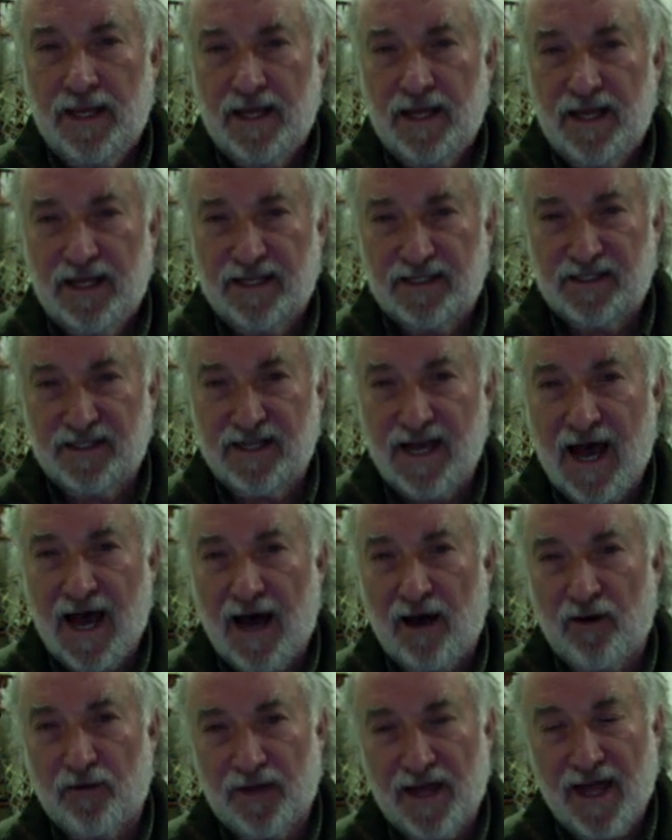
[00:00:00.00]
is
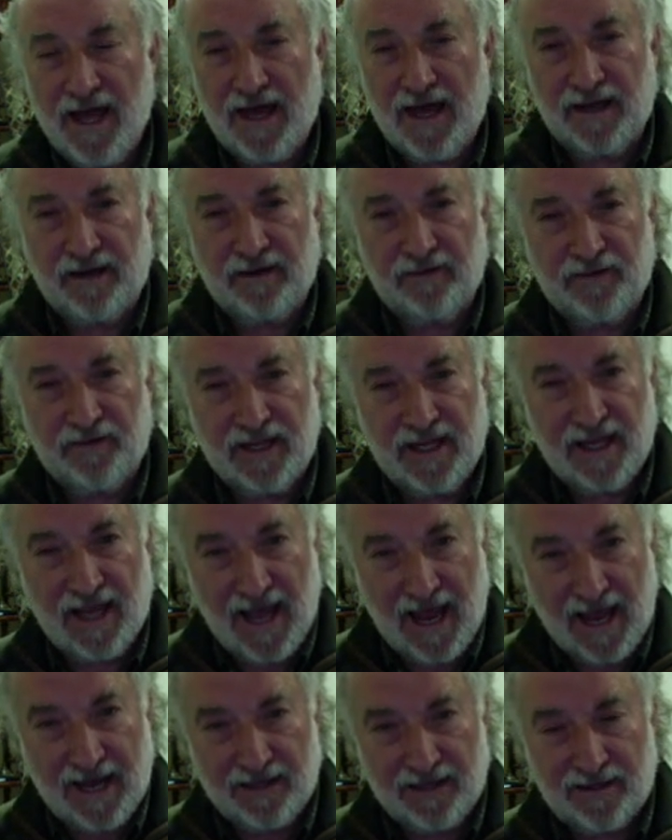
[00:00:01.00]
now the head of the
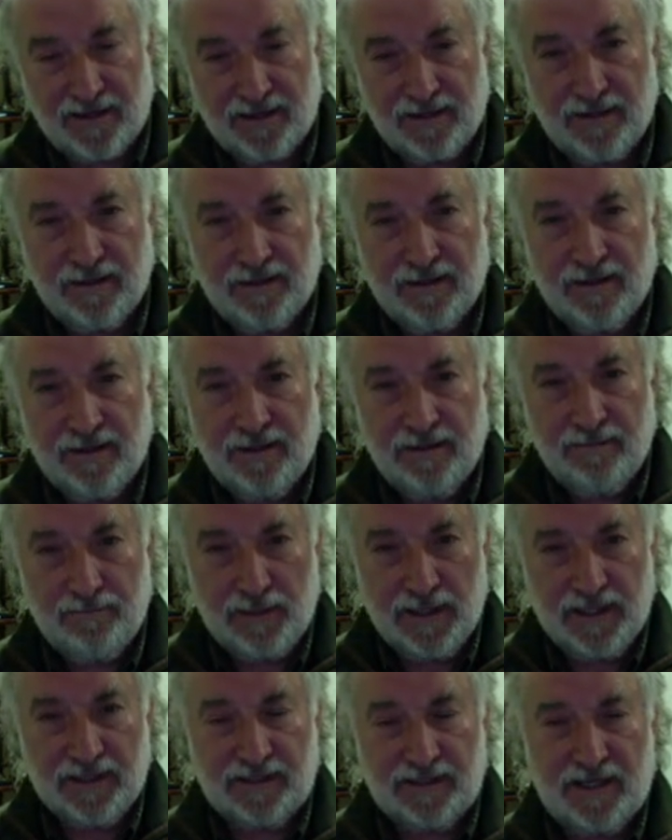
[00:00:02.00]
eighth
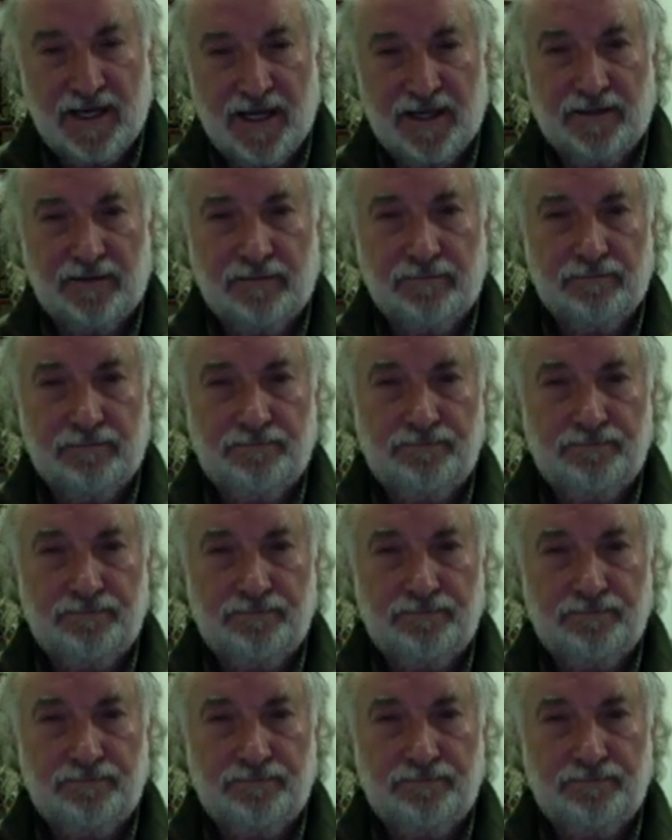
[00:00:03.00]
beast kingdom.